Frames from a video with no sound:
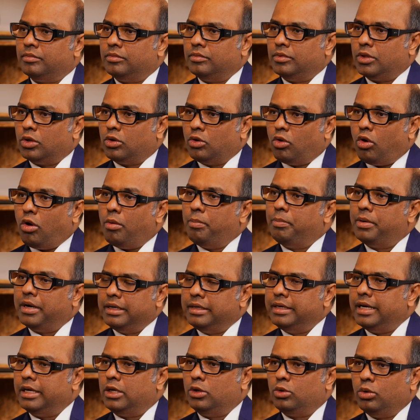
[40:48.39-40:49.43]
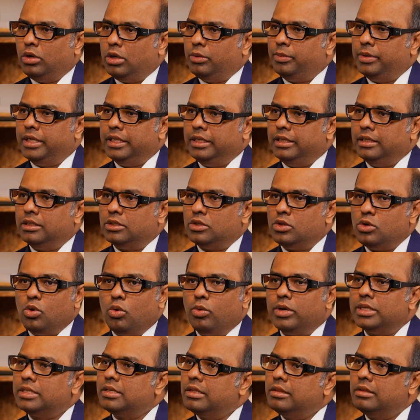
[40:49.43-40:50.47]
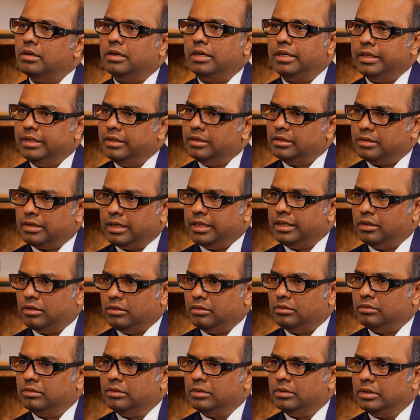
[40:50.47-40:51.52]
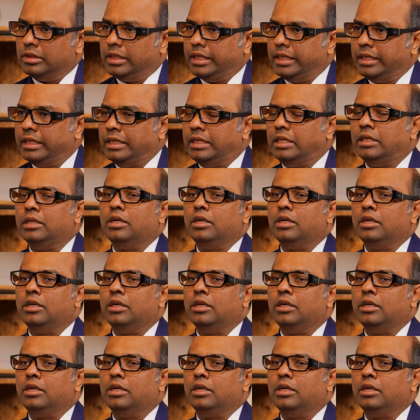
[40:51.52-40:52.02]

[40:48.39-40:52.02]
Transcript: The corporate debt to equity is lowest in 30 years right now, right?